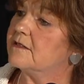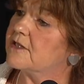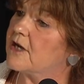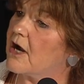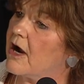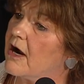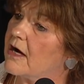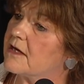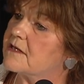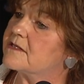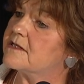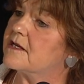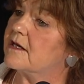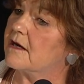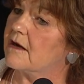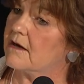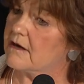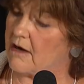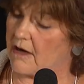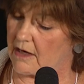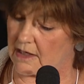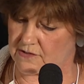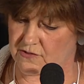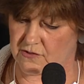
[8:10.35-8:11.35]
toxic
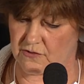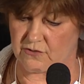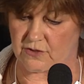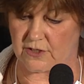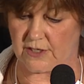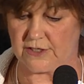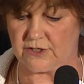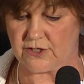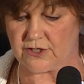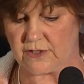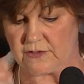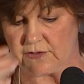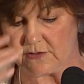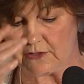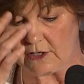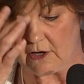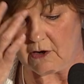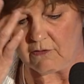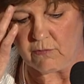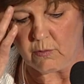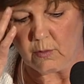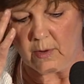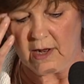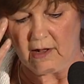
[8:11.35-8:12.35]
concentrations
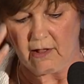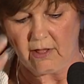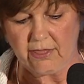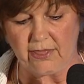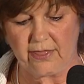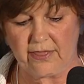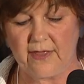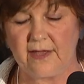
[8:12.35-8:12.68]
of wealth?